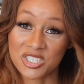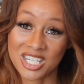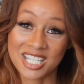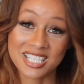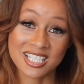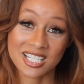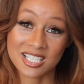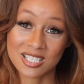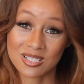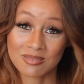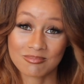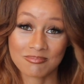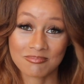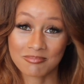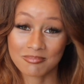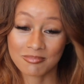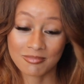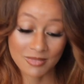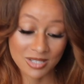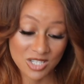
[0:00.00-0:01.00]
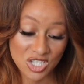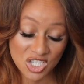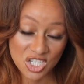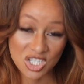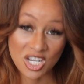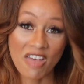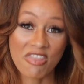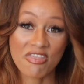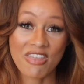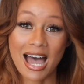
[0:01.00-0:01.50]
Jesus
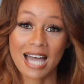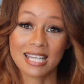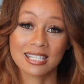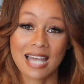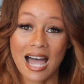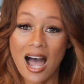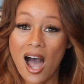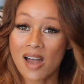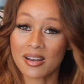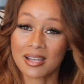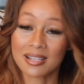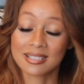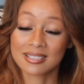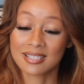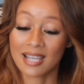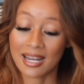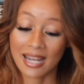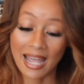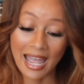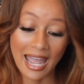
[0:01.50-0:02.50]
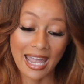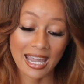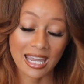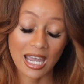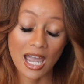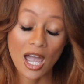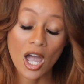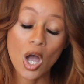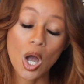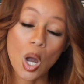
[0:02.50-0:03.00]
shut that down and said,
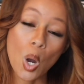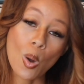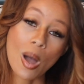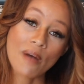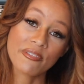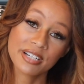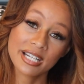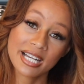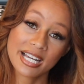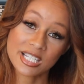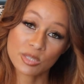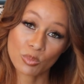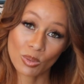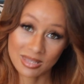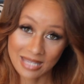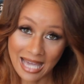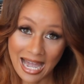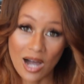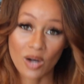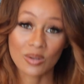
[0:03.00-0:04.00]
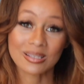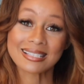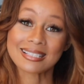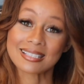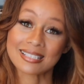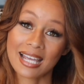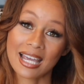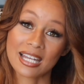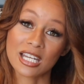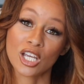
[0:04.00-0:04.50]
hey, whoever is without
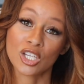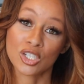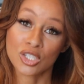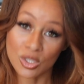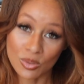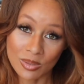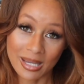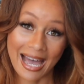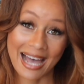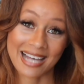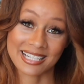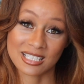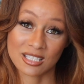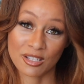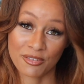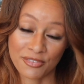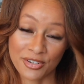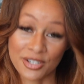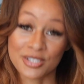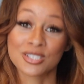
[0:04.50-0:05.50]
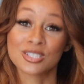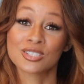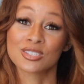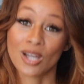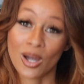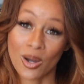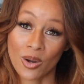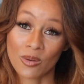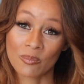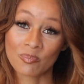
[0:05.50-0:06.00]
sin, you cast the first
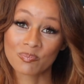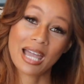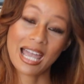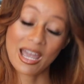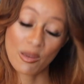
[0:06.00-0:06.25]
stone.